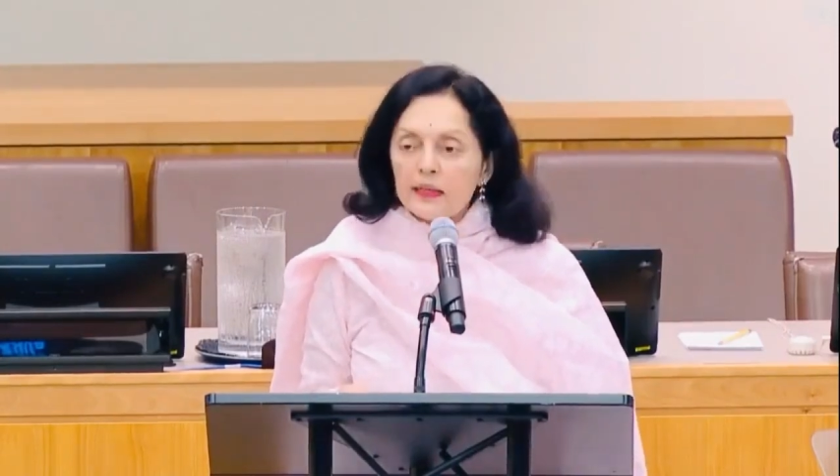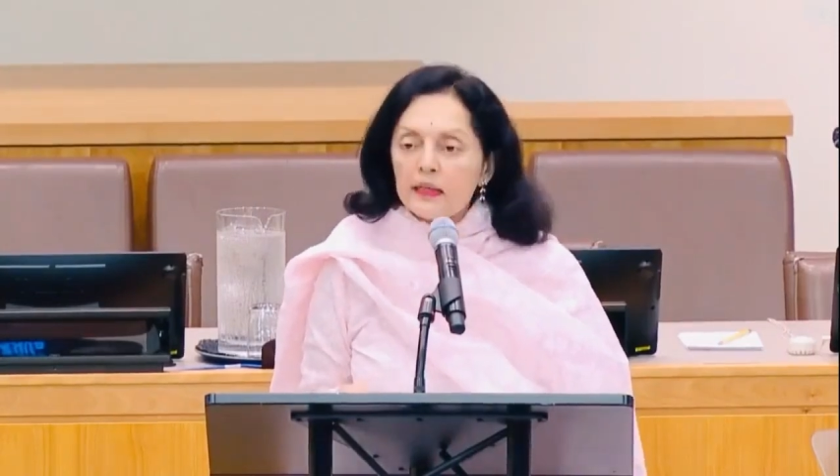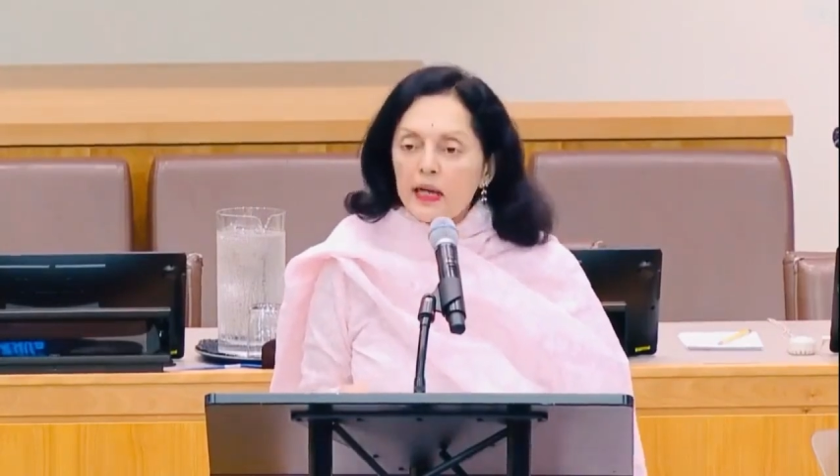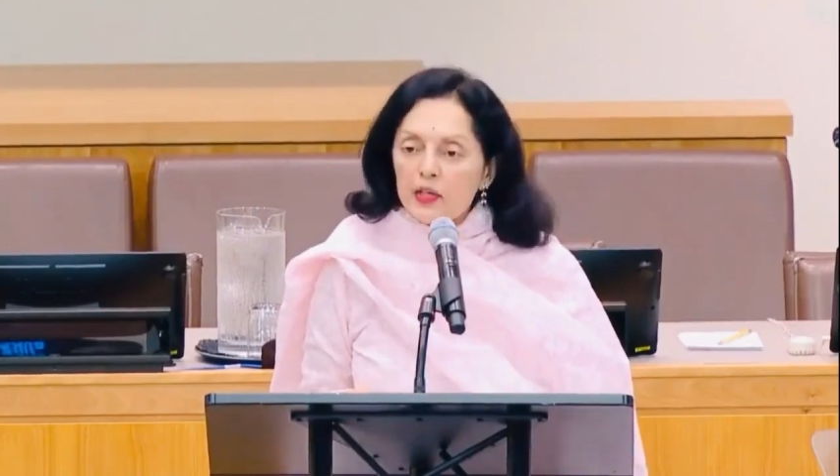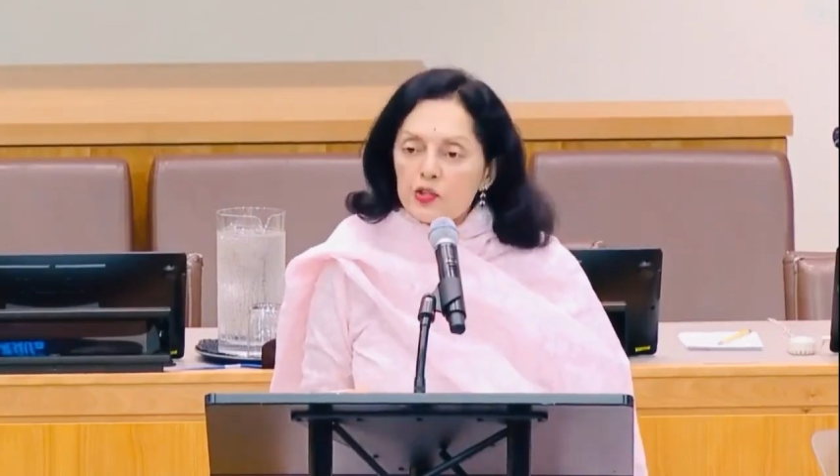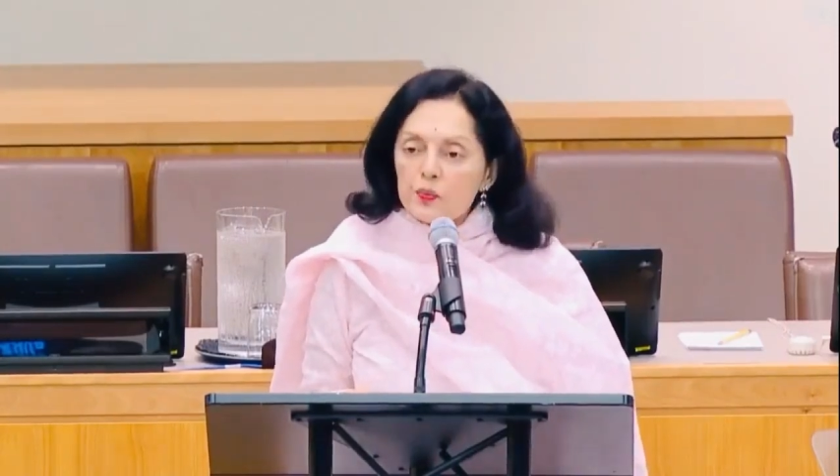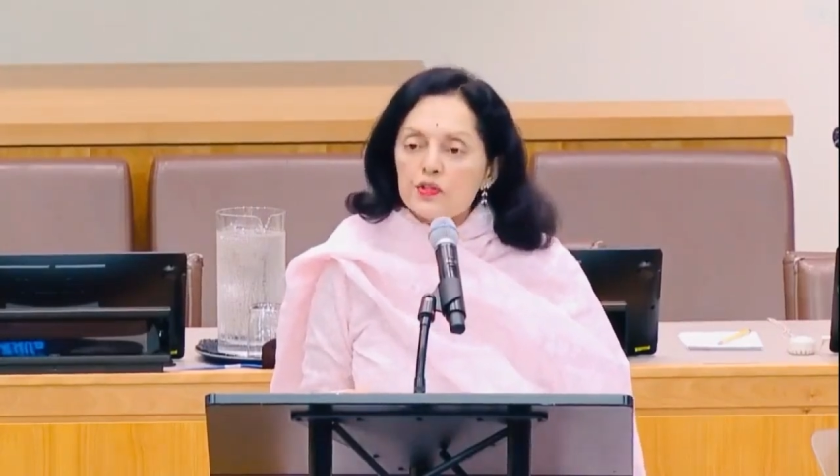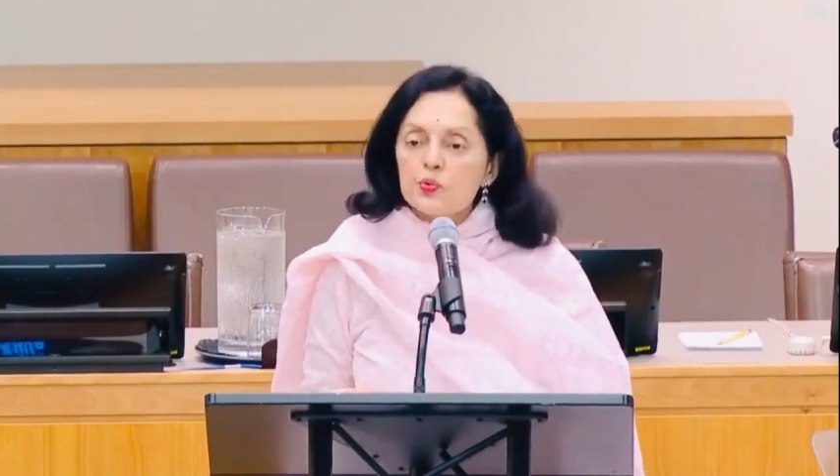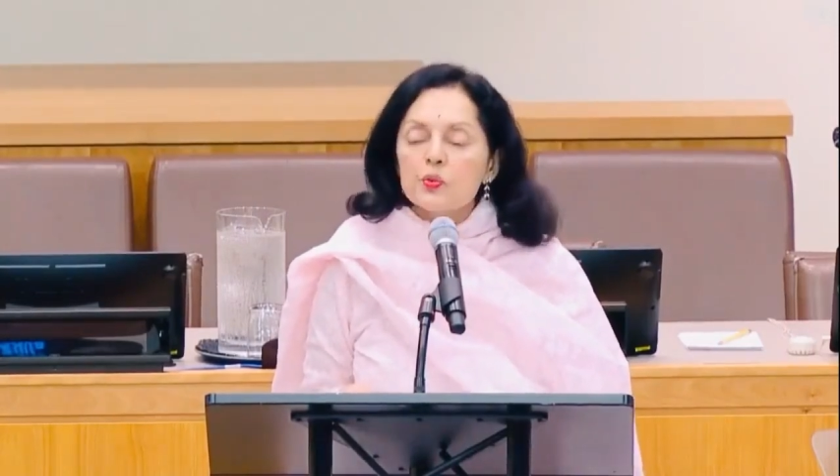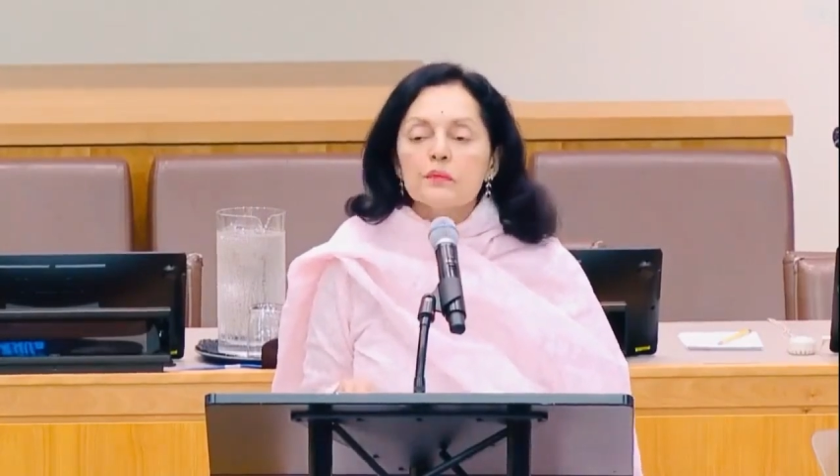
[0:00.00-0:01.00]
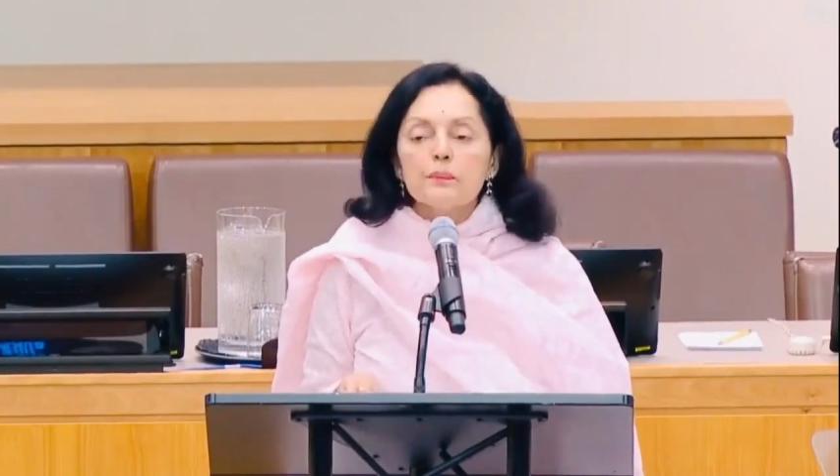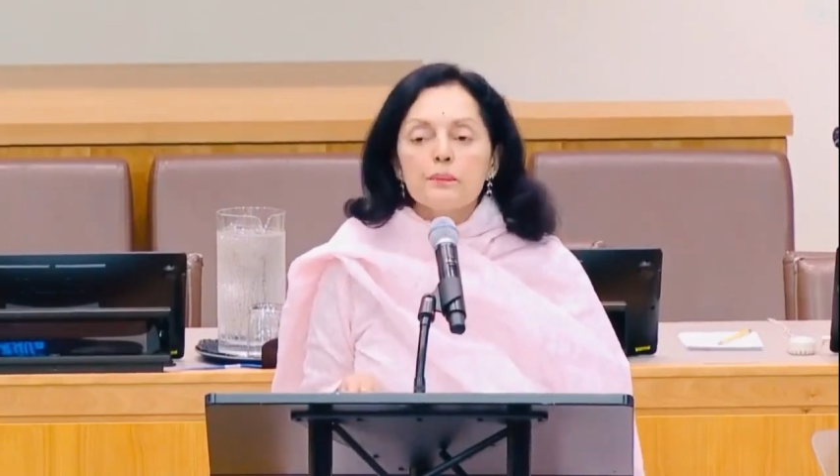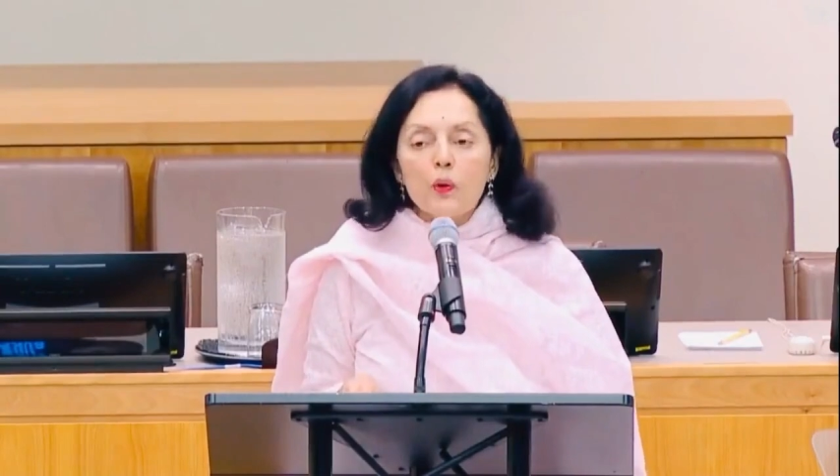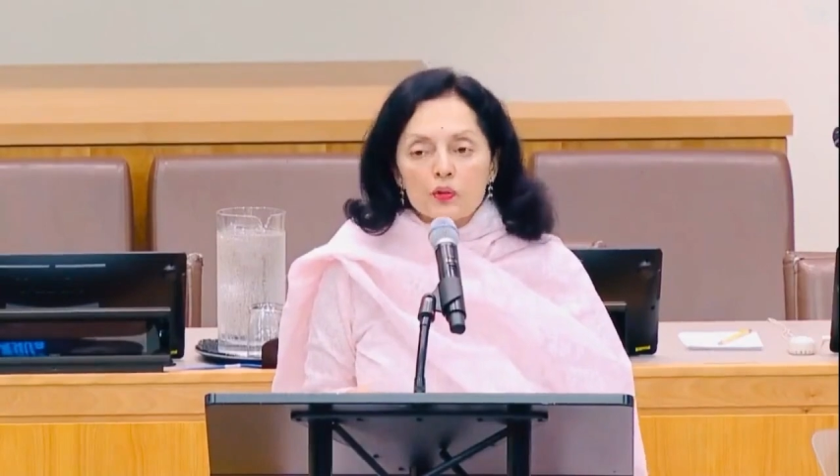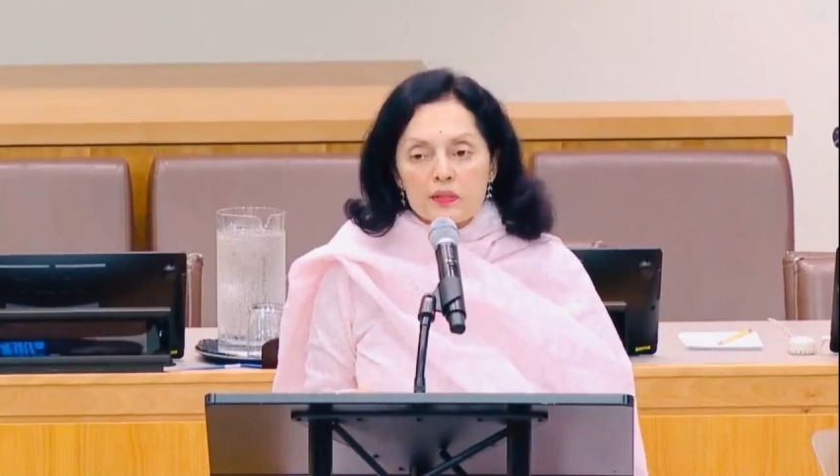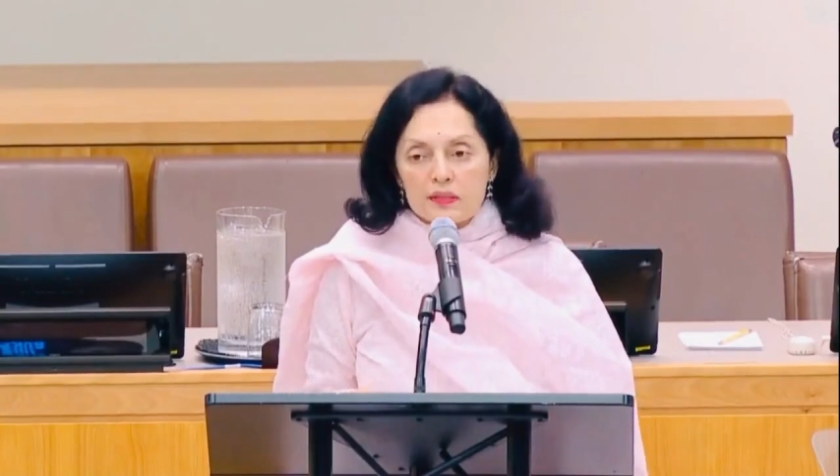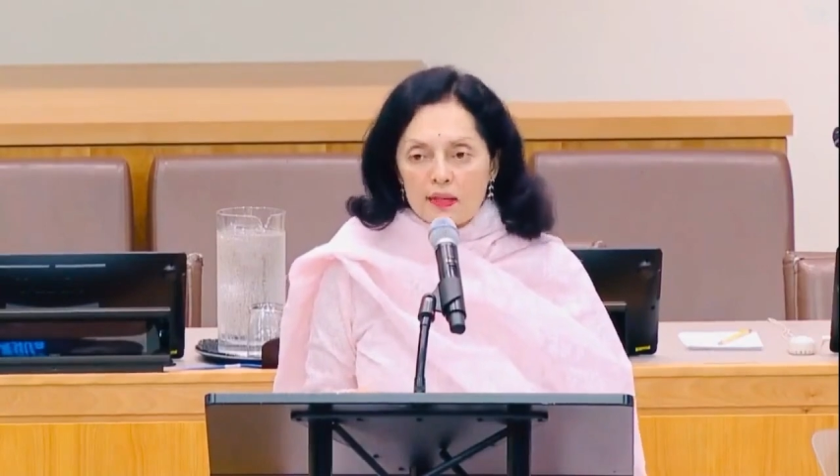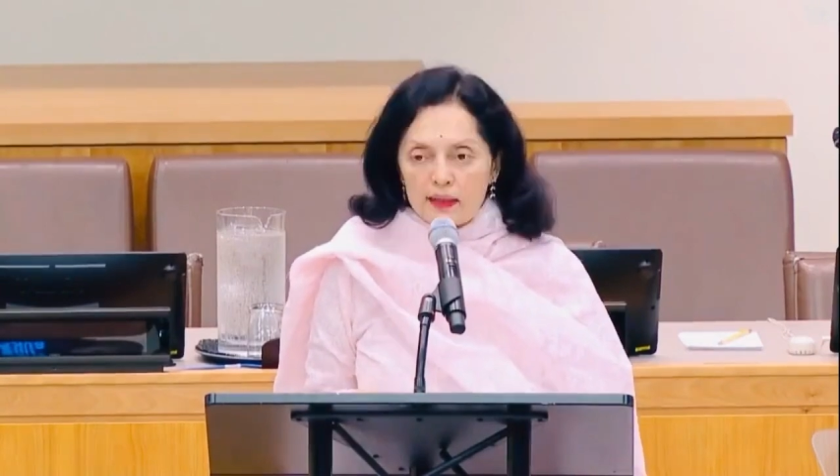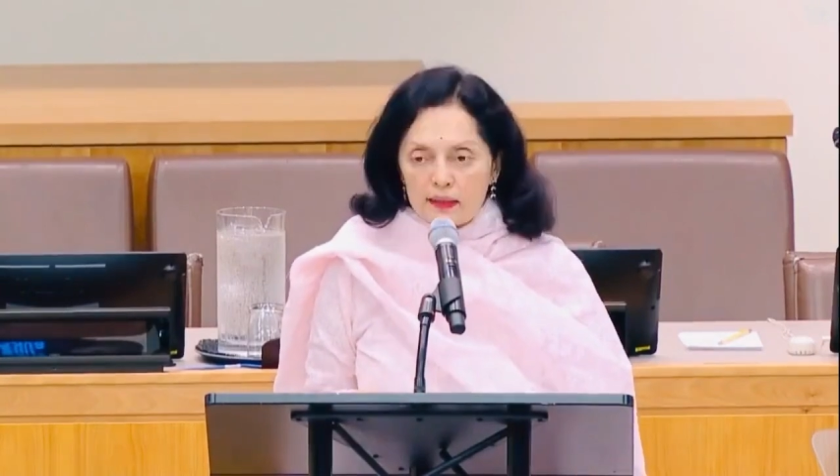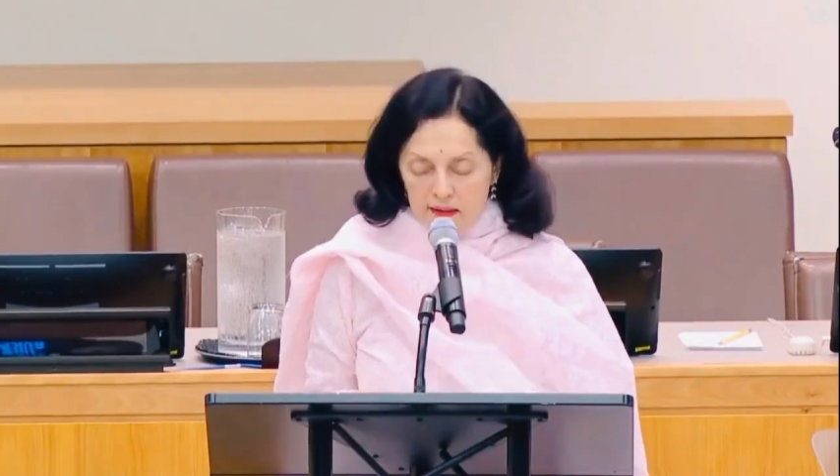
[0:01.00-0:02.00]
engagements with both
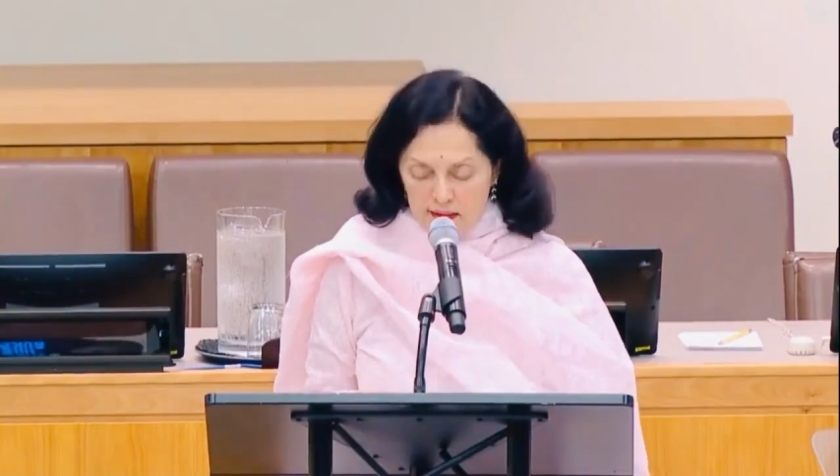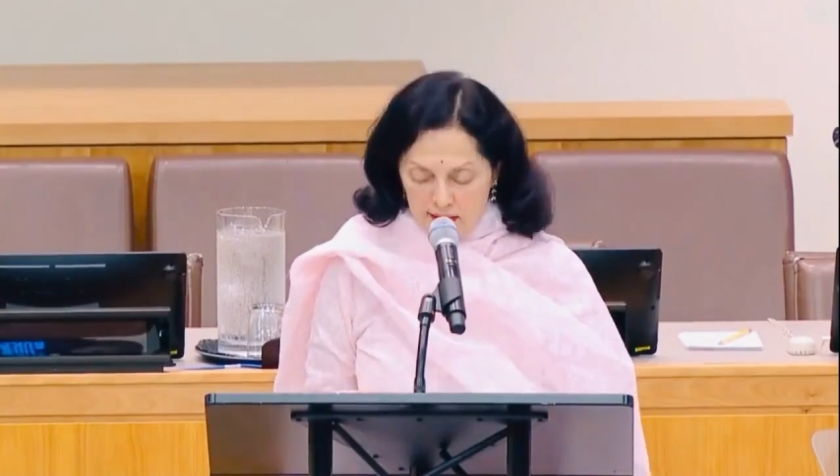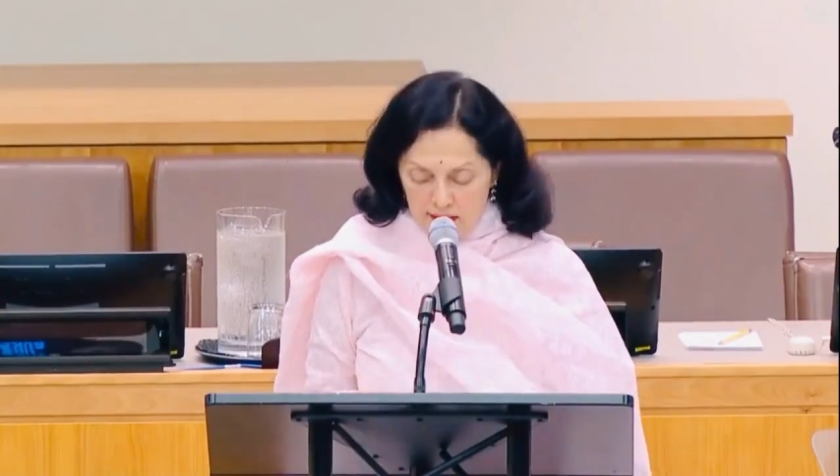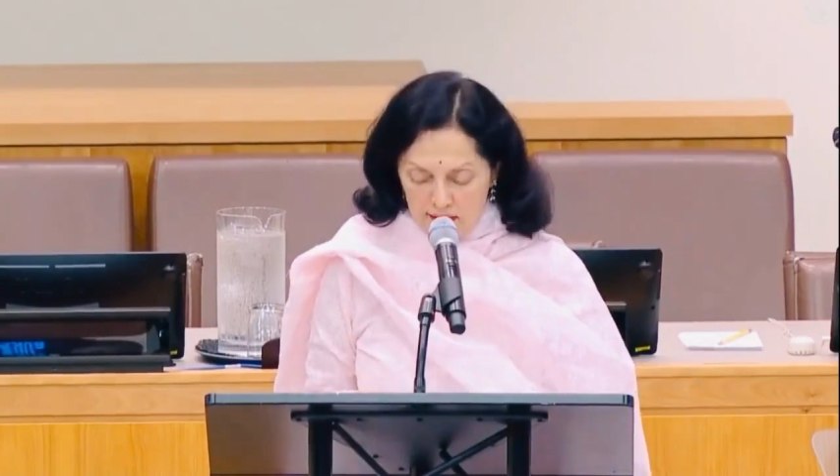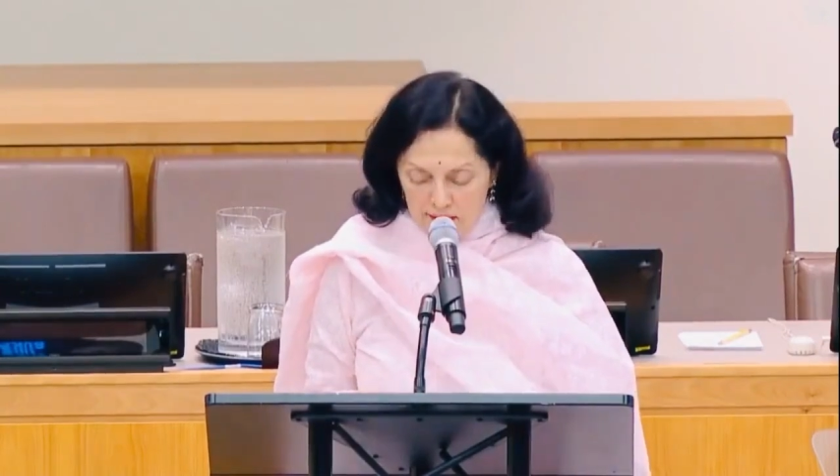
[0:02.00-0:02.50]
sides,